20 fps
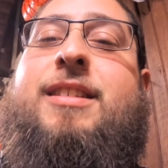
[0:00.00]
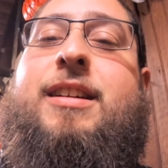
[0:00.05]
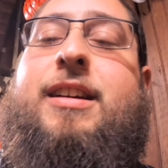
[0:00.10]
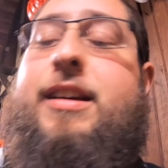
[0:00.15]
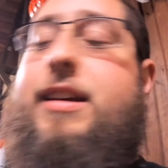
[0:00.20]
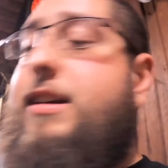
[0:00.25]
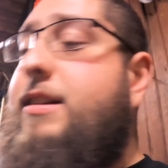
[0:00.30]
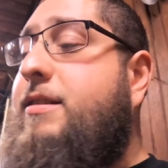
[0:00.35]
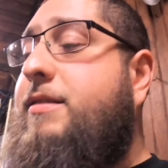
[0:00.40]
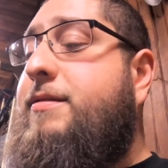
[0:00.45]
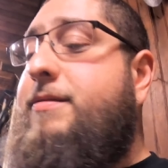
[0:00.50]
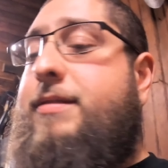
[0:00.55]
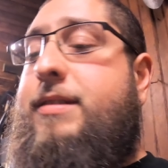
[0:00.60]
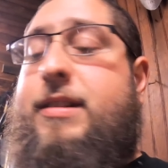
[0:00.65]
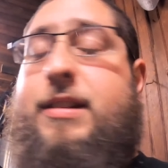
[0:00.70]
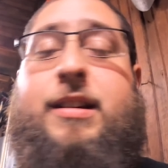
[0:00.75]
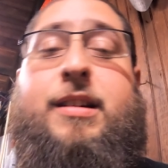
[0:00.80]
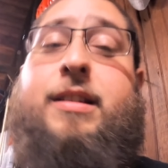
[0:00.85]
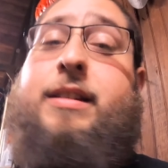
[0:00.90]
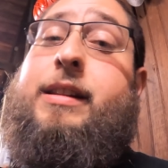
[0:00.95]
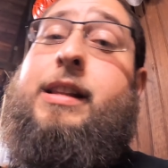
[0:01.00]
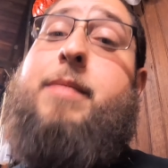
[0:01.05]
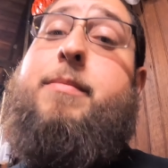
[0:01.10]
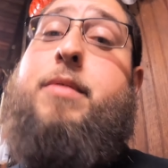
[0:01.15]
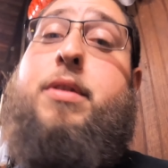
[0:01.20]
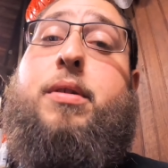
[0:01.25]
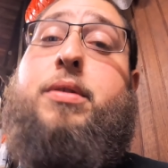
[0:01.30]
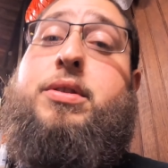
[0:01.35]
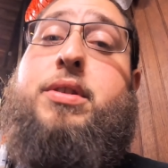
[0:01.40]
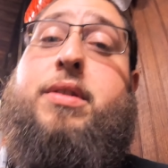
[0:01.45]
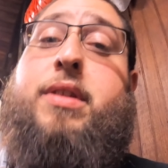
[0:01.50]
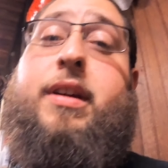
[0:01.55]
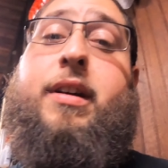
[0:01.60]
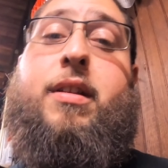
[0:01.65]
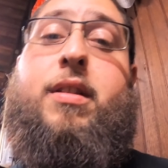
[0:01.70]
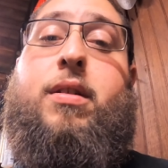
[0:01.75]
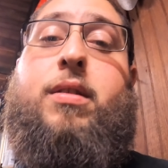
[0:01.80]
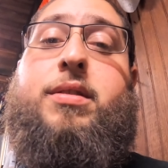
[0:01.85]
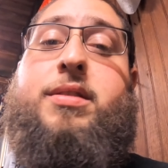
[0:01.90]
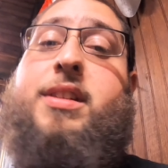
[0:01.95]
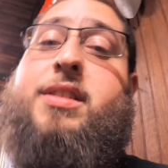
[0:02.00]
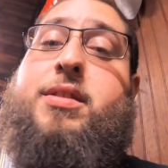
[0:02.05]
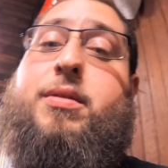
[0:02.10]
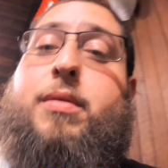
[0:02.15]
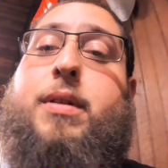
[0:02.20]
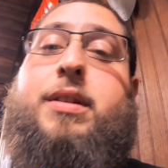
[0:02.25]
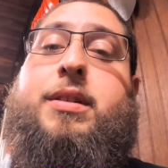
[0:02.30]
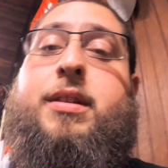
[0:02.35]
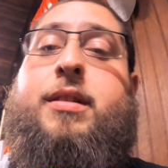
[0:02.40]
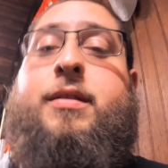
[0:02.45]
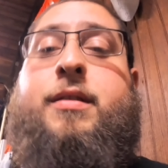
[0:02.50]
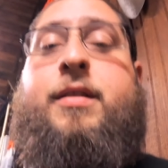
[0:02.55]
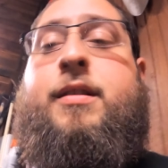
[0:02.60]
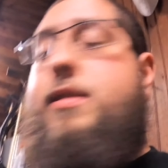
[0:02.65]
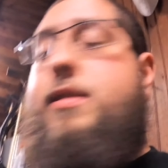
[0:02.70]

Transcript: and let me know what you think of the whole situation.